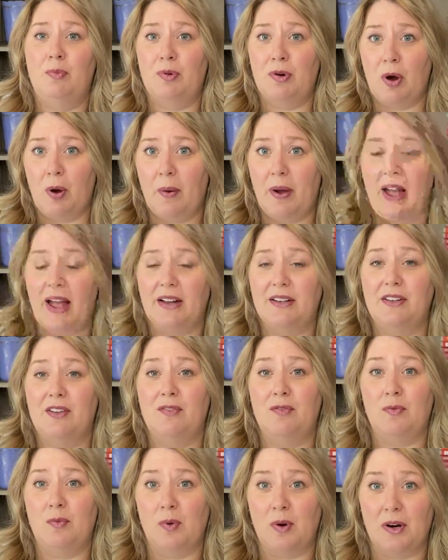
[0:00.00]

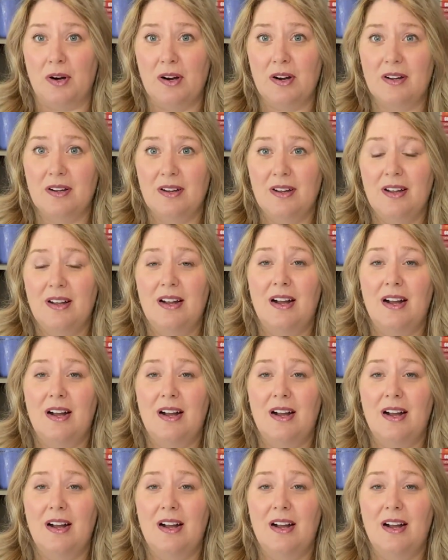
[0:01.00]
proactive work